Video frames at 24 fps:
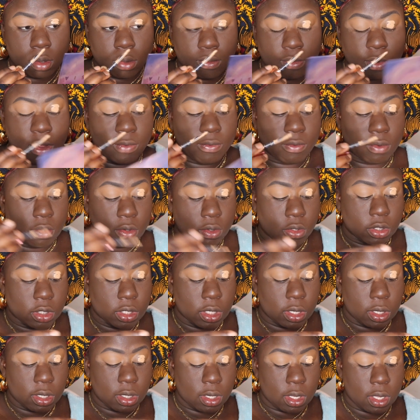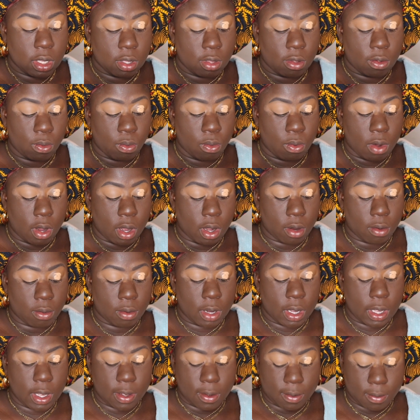Revolution is
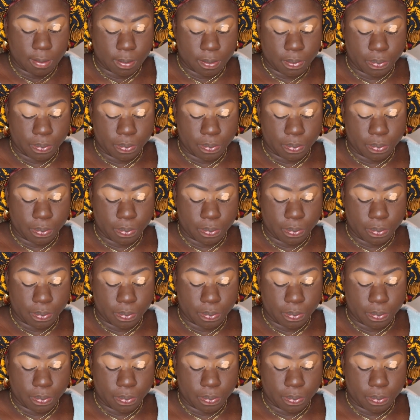watery.